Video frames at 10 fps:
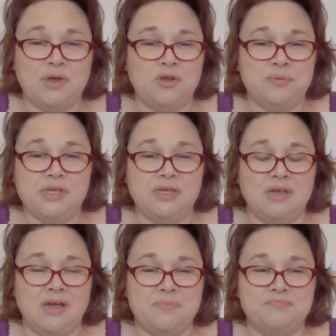I'll be
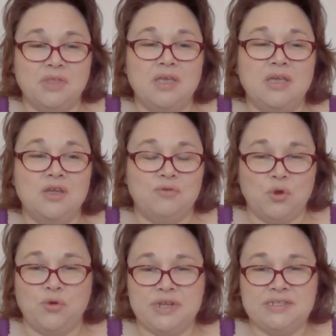um,
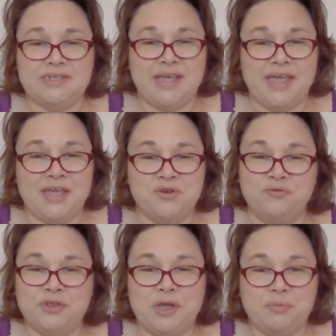recording today and
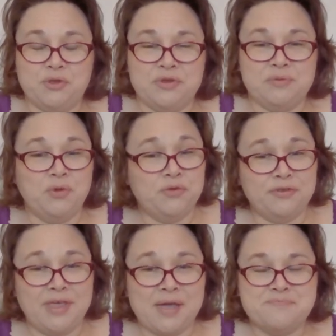hopefully uploading both
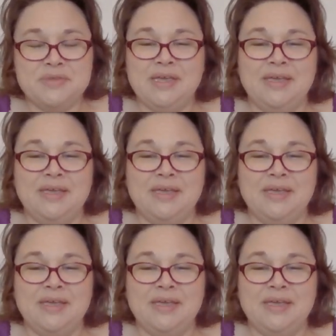of them.